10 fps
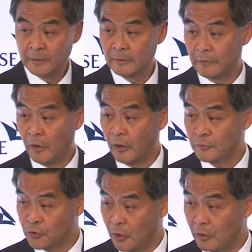for
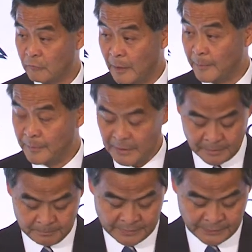offshore renminbi
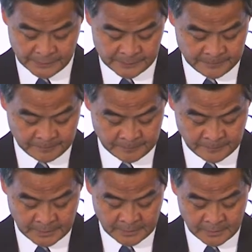business.
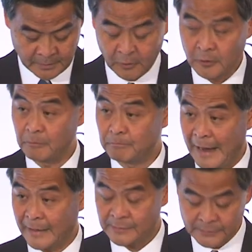Hong Kong
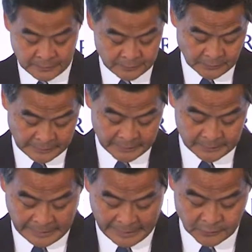banks
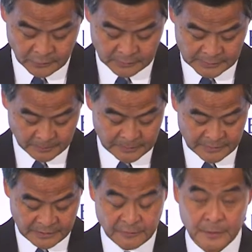today handle some
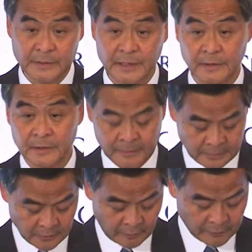70%
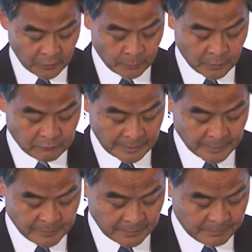of global
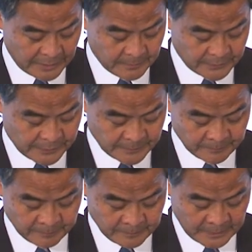renminbi payments.
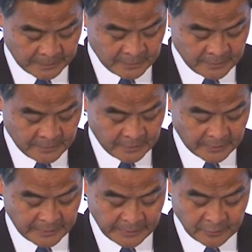At
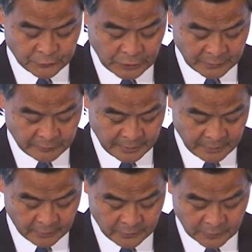the end of January,
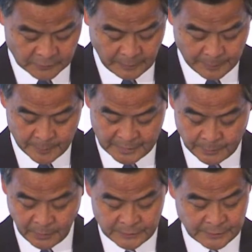Hong Kong's renminbi
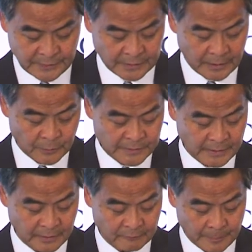deposits and
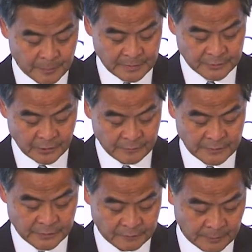outstanding renminbi
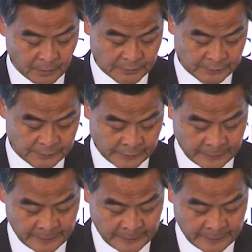certificates of deposits